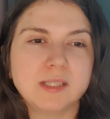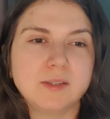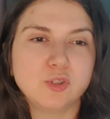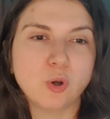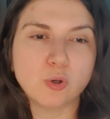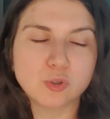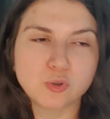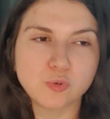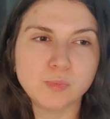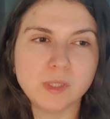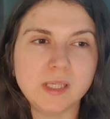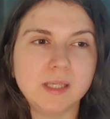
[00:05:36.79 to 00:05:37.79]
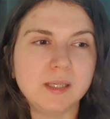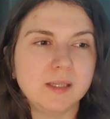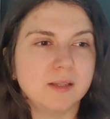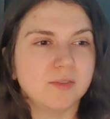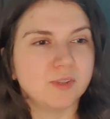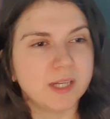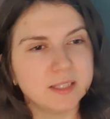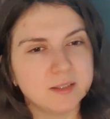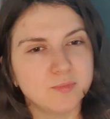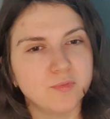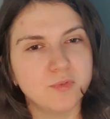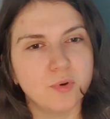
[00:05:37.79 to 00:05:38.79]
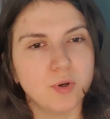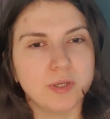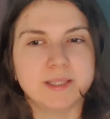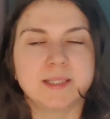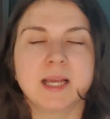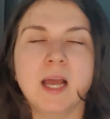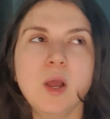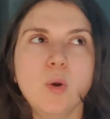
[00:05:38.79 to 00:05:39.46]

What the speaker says: talk to me in a raised voice,